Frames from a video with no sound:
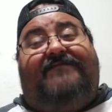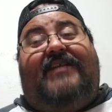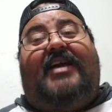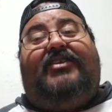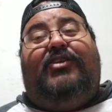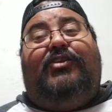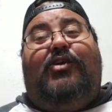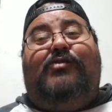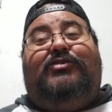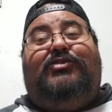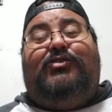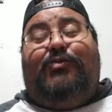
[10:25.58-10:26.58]
factor
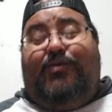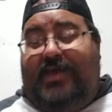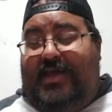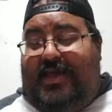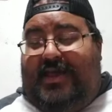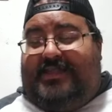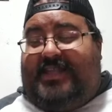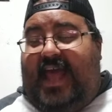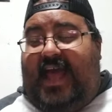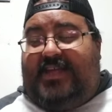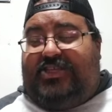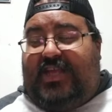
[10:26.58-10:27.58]
goes to
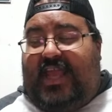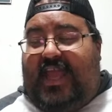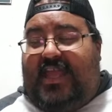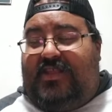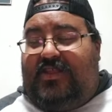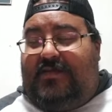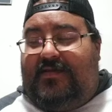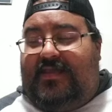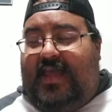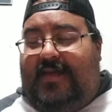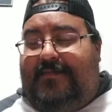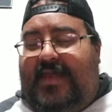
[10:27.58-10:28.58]
Dash and
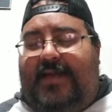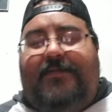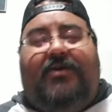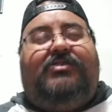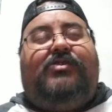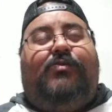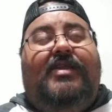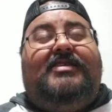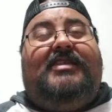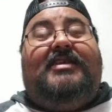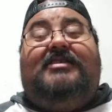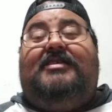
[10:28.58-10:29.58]
Miyamoto. The
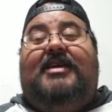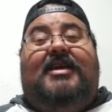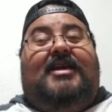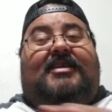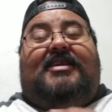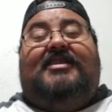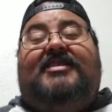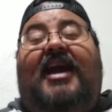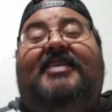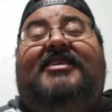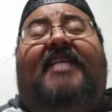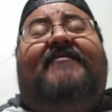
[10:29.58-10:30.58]
reason is these
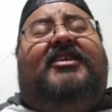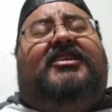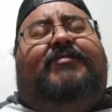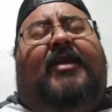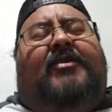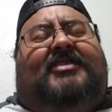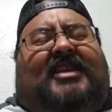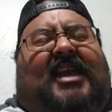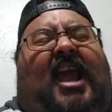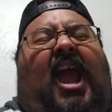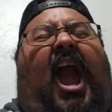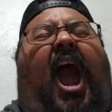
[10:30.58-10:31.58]
guys have experienced
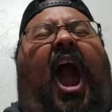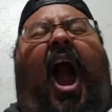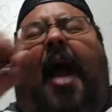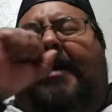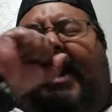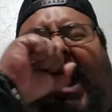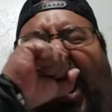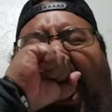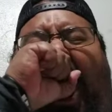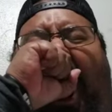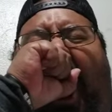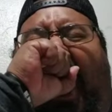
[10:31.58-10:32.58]
it. I mean,
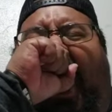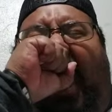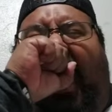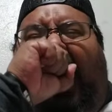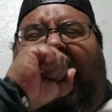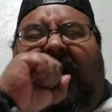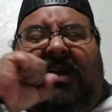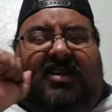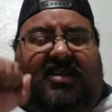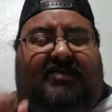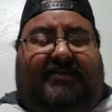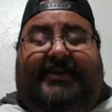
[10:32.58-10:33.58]

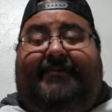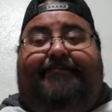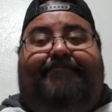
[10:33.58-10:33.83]
excuse me.